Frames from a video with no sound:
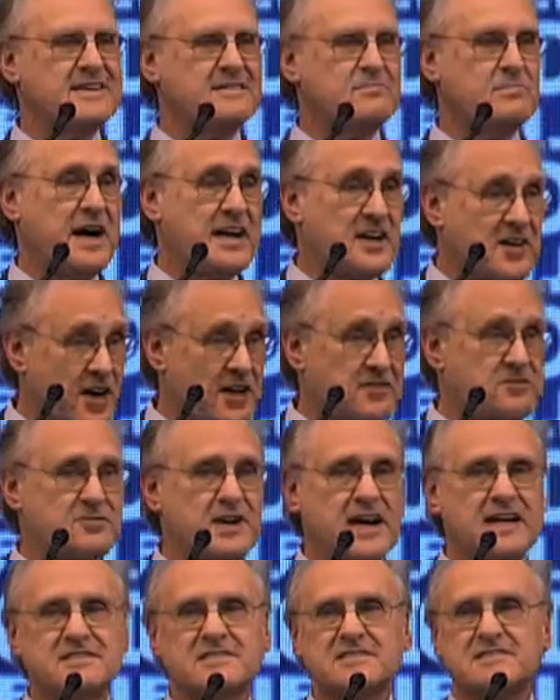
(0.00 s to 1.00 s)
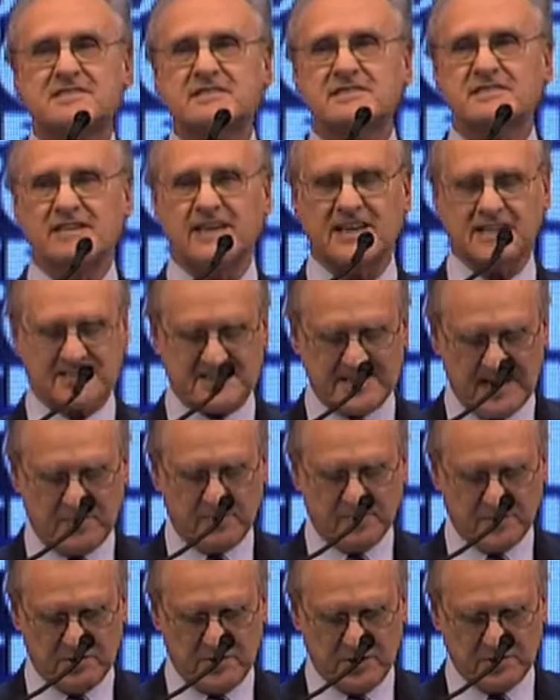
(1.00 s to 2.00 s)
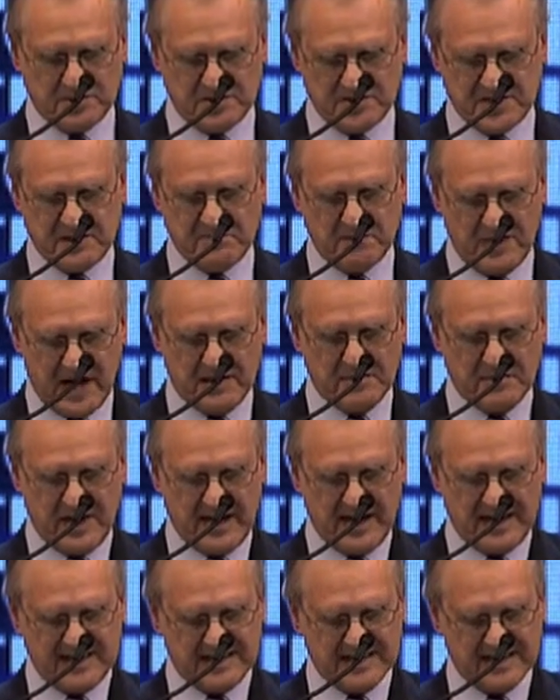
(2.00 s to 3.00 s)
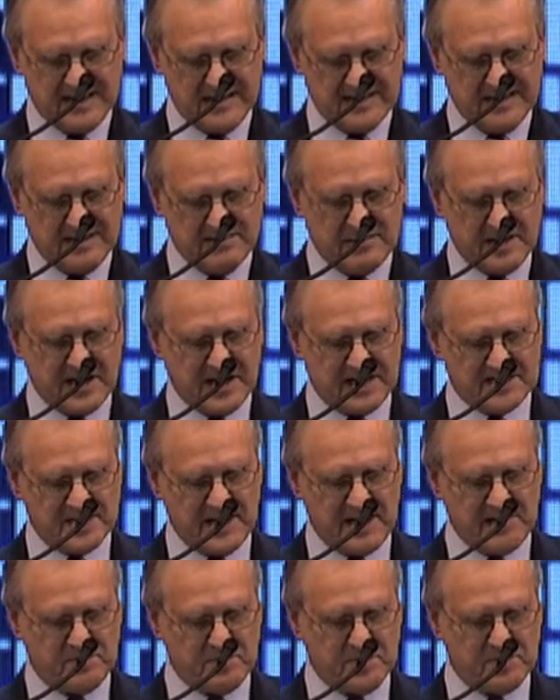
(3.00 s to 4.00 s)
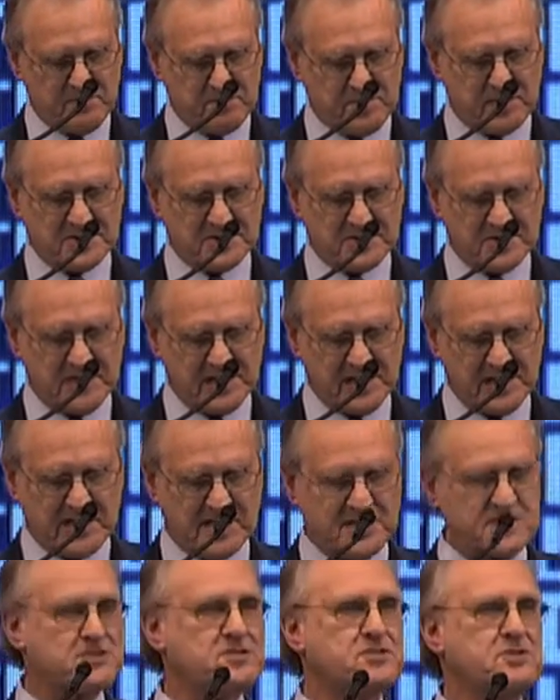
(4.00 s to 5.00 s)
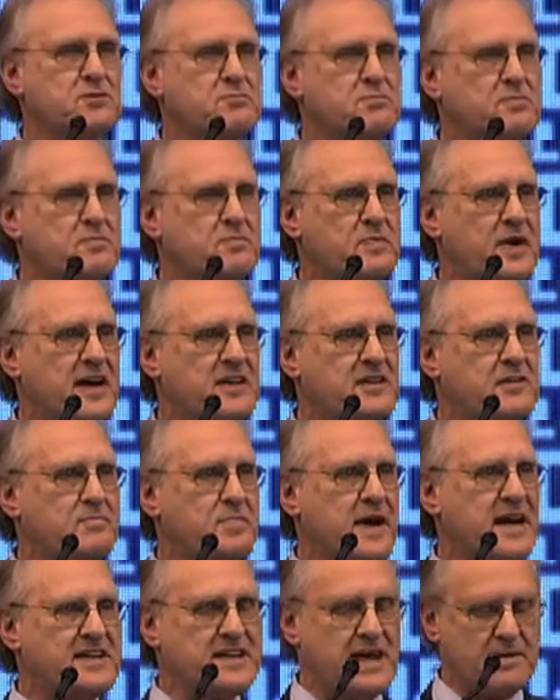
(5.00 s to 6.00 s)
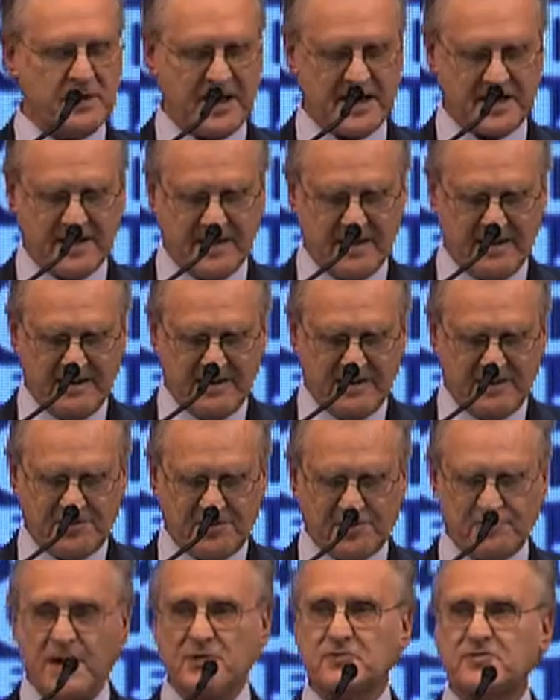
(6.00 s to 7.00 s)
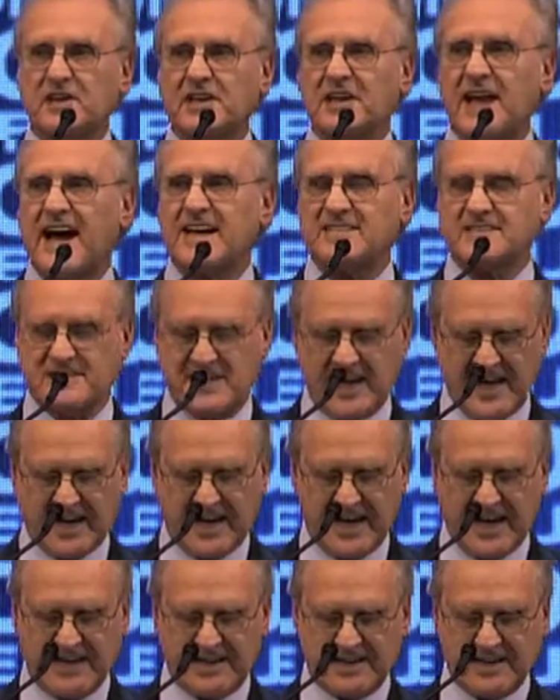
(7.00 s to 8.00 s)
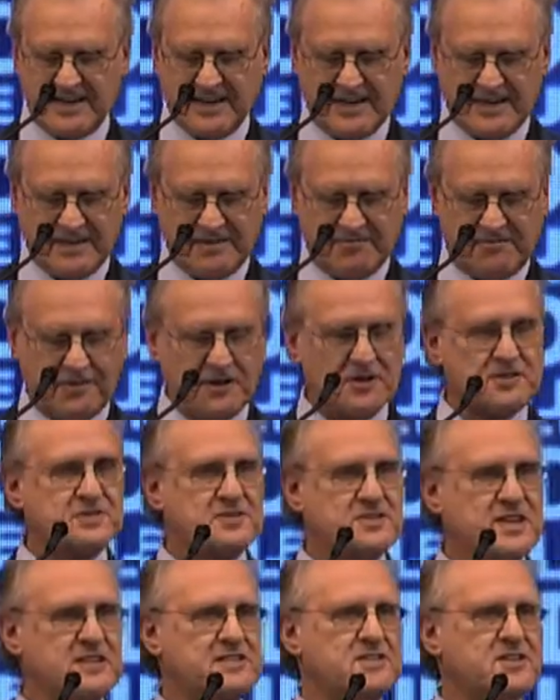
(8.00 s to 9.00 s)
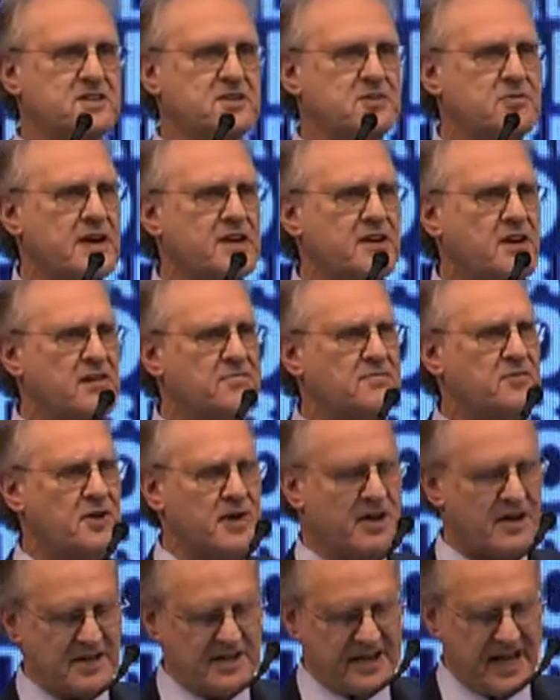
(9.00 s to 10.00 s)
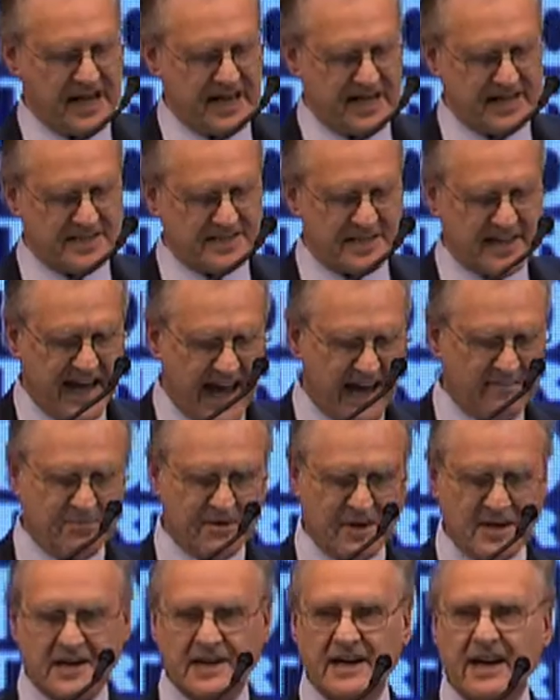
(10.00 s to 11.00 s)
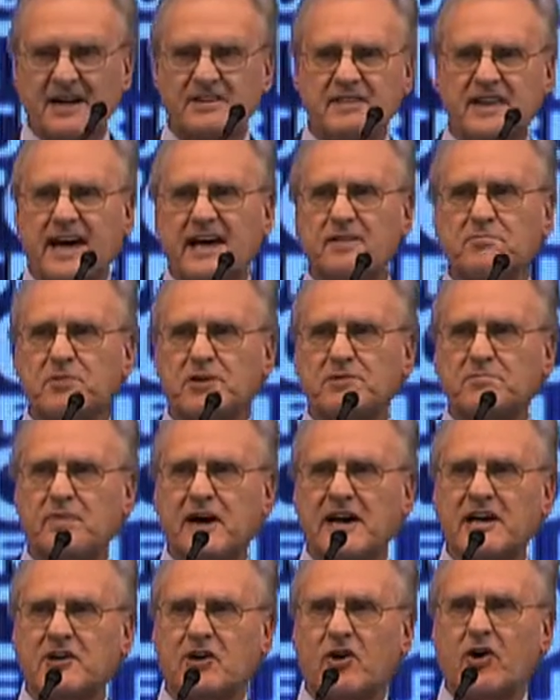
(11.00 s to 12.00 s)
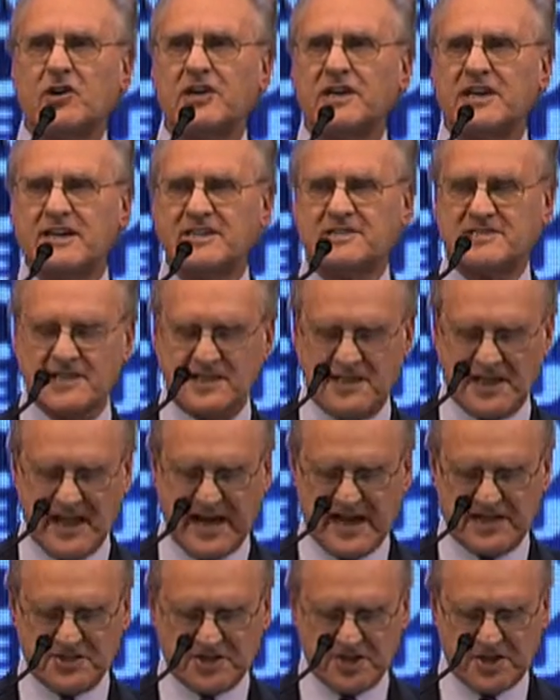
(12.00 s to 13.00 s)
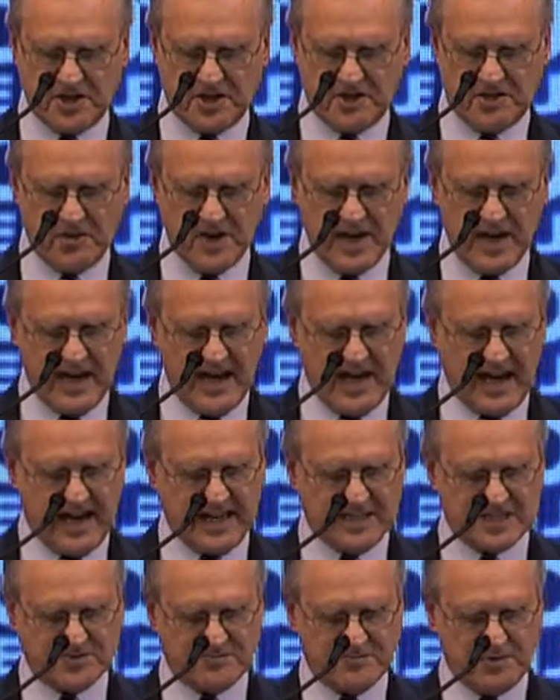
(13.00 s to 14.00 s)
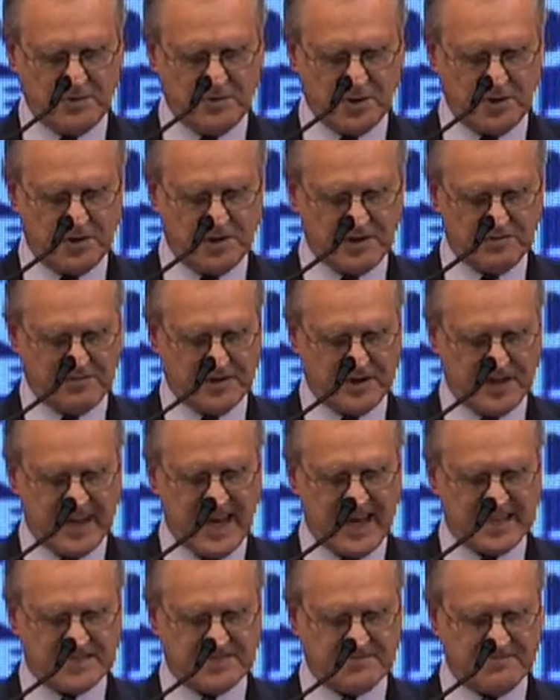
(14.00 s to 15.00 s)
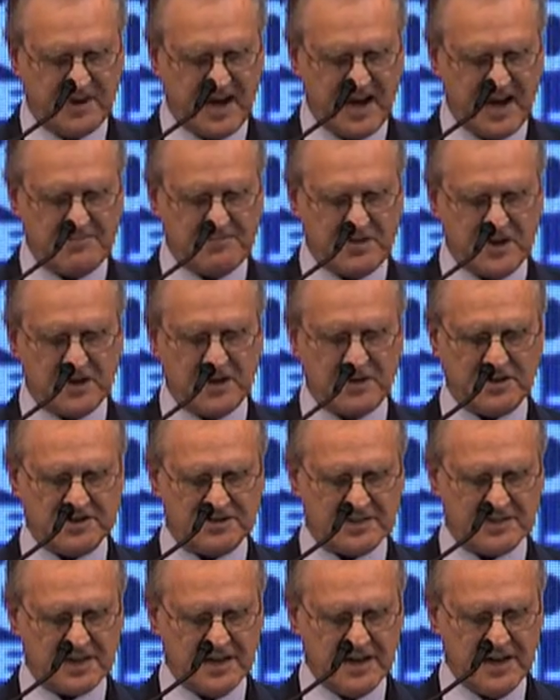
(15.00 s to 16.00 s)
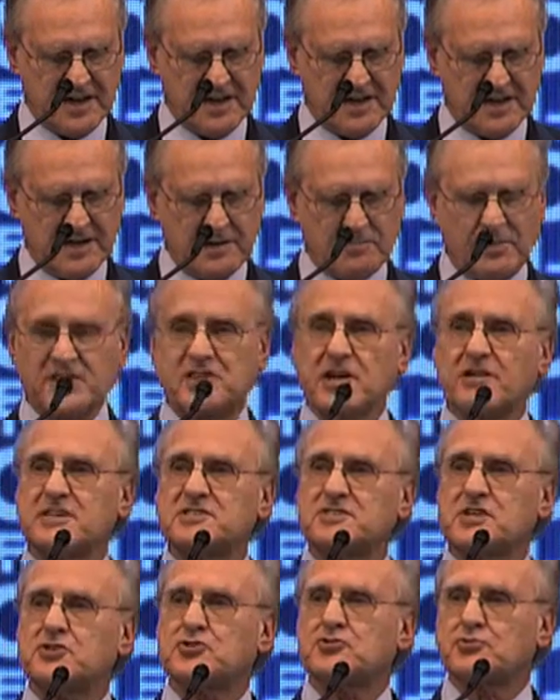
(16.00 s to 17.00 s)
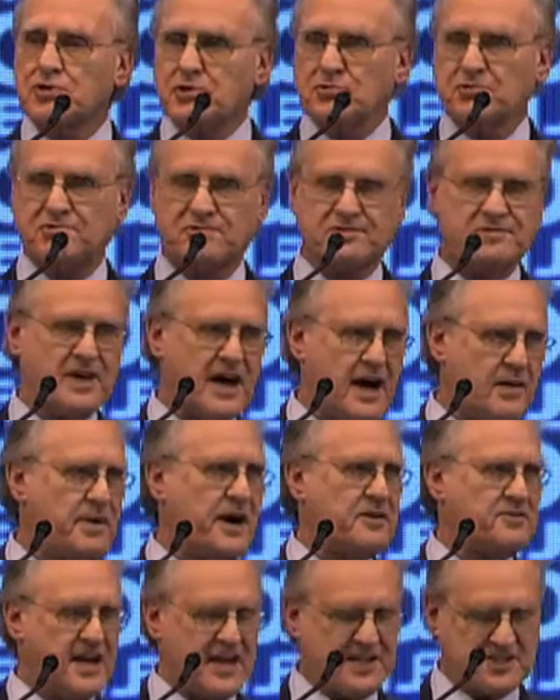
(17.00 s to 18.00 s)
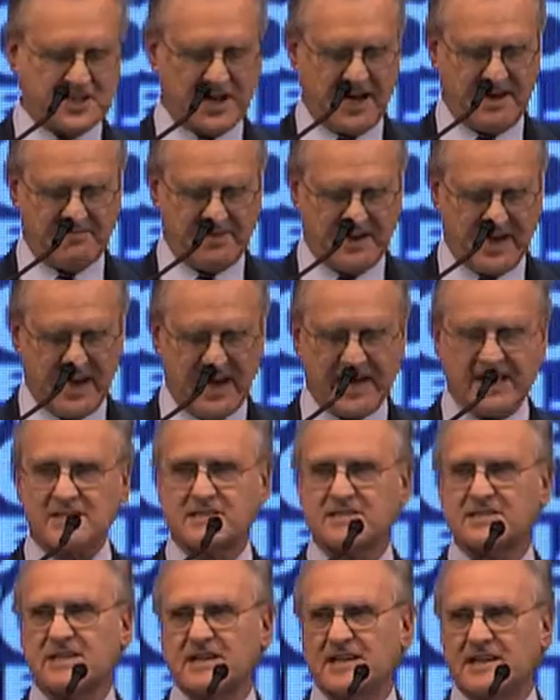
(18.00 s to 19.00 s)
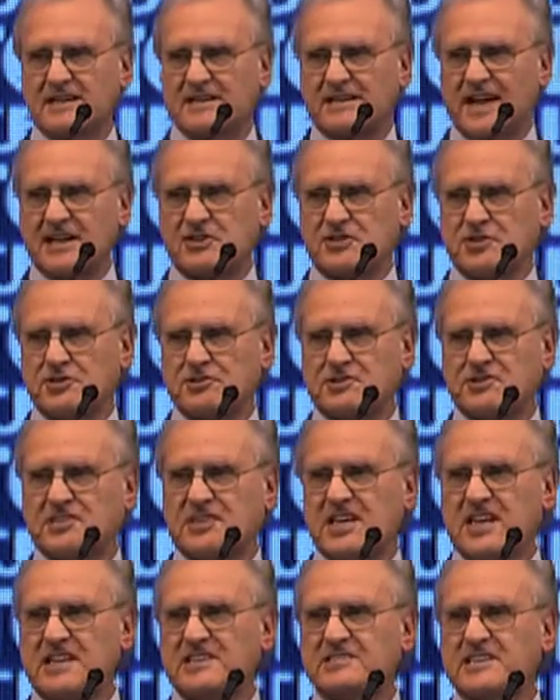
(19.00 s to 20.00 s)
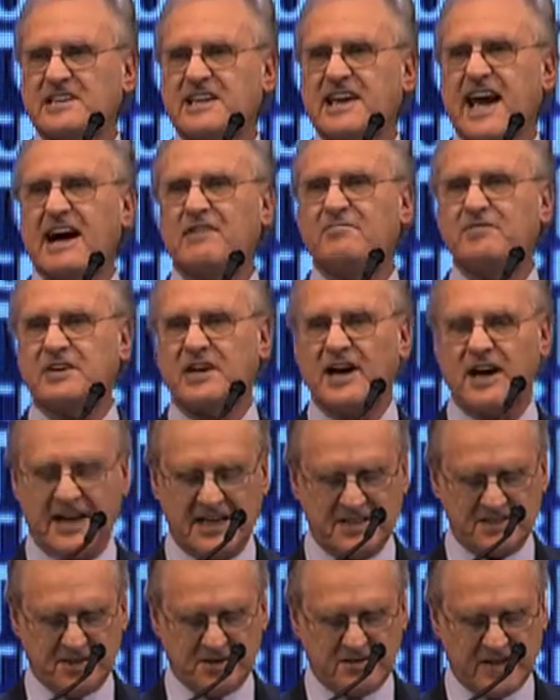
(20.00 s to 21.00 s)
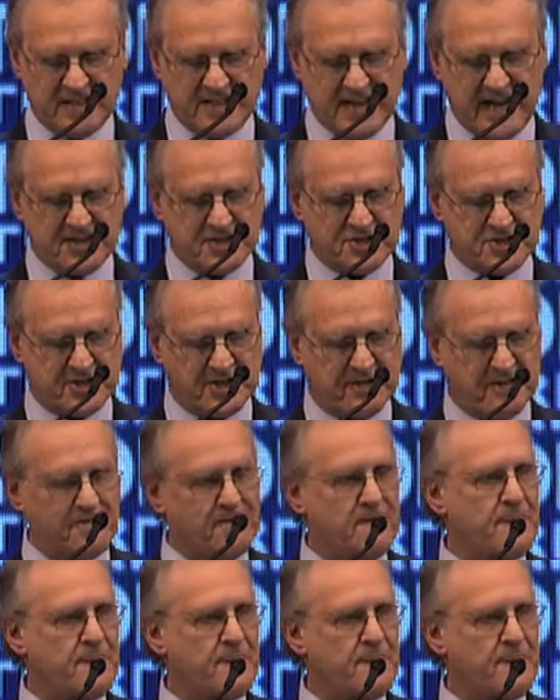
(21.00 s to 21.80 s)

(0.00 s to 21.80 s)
By contrast, it's uppermost in my mind because I've been personally consumed by the pandemic throughout the last decade, first as the UN Envoy on AIDS in Africa, and then with my colleagues in the NGO AIDS Free World for the last 5 years. But there is a truth about HIV/AIDS that should seize and galvanize your attention.